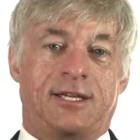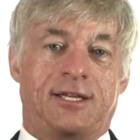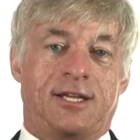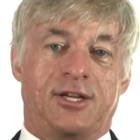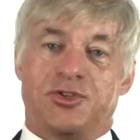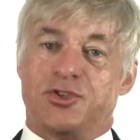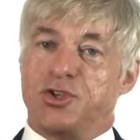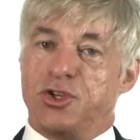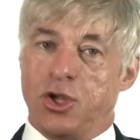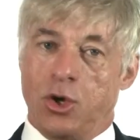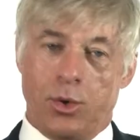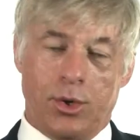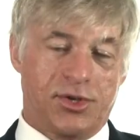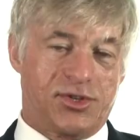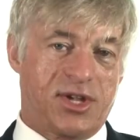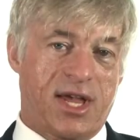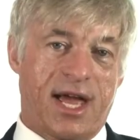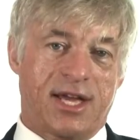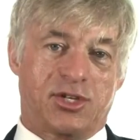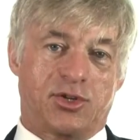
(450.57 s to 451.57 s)
It's no
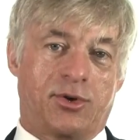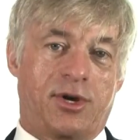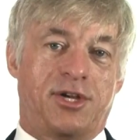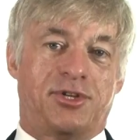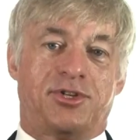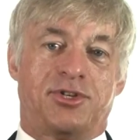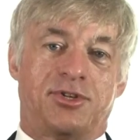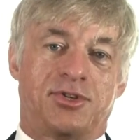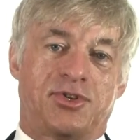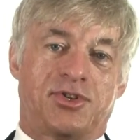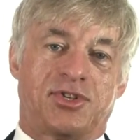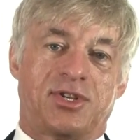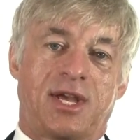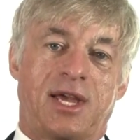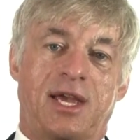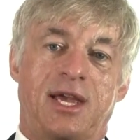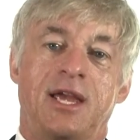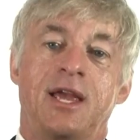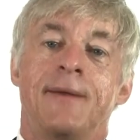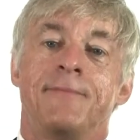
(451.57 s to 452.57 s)
exaggeration to
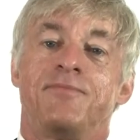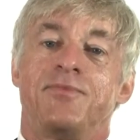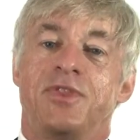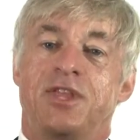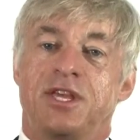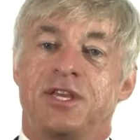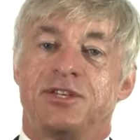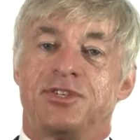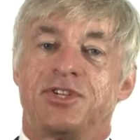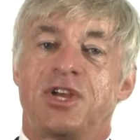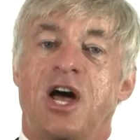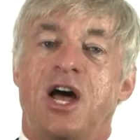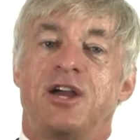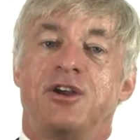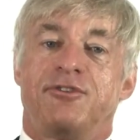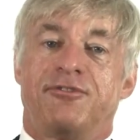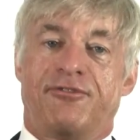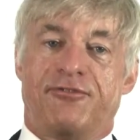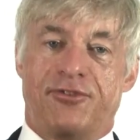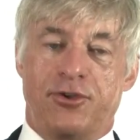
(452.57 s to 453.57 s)
say the
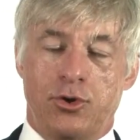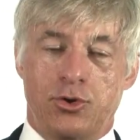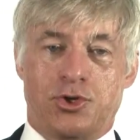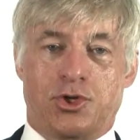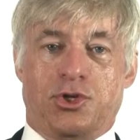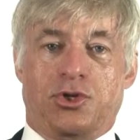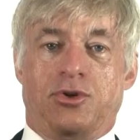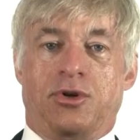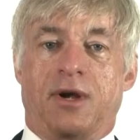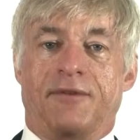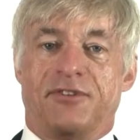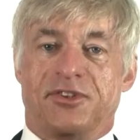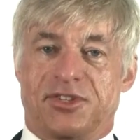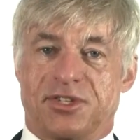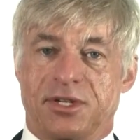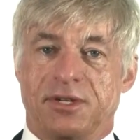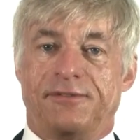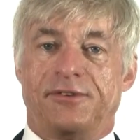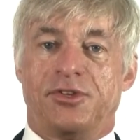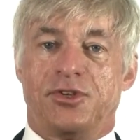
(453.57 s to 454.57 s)
entire future of a
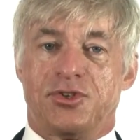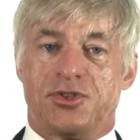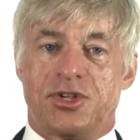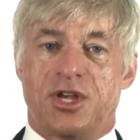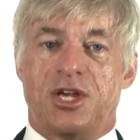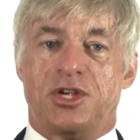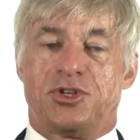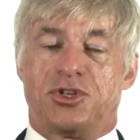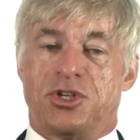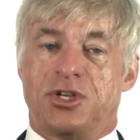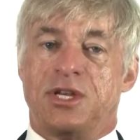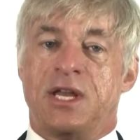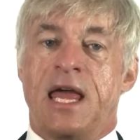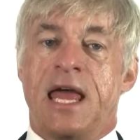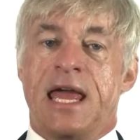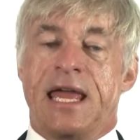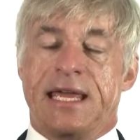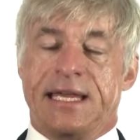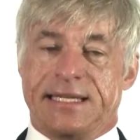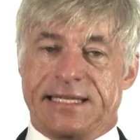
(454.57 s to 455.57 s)
civilization
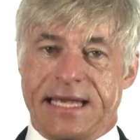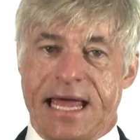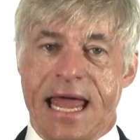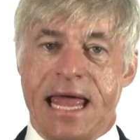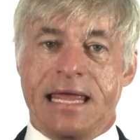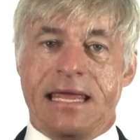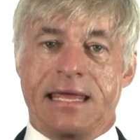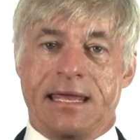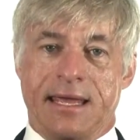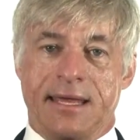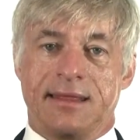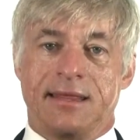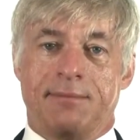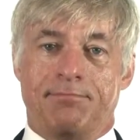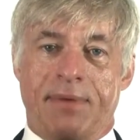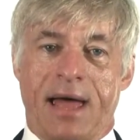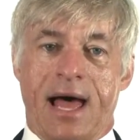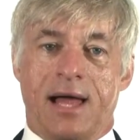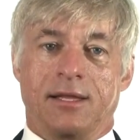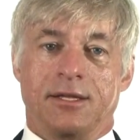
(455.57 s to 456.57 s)
is hanging in the
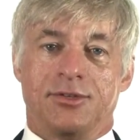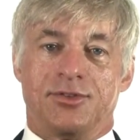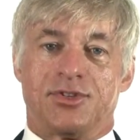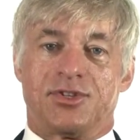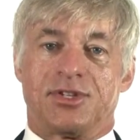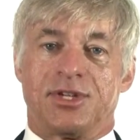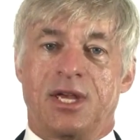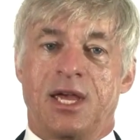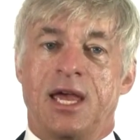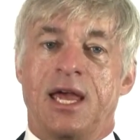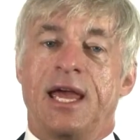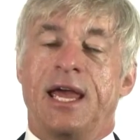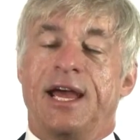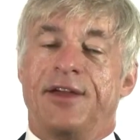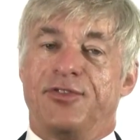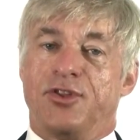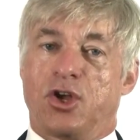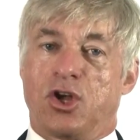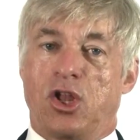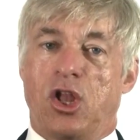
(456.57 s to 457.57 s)
balance
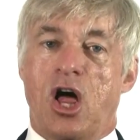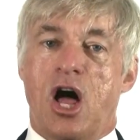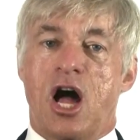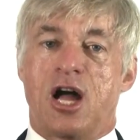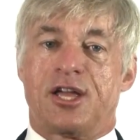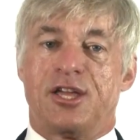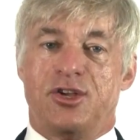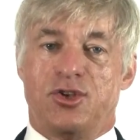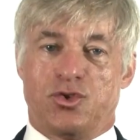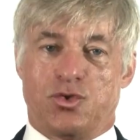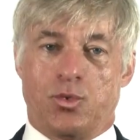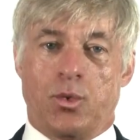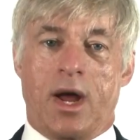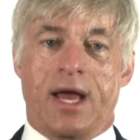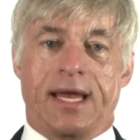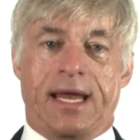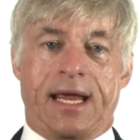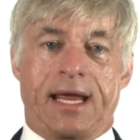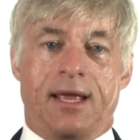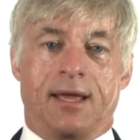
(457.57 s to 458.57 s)
and the clock is
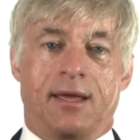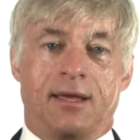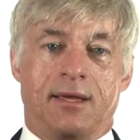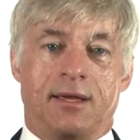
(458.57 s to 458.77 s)
running.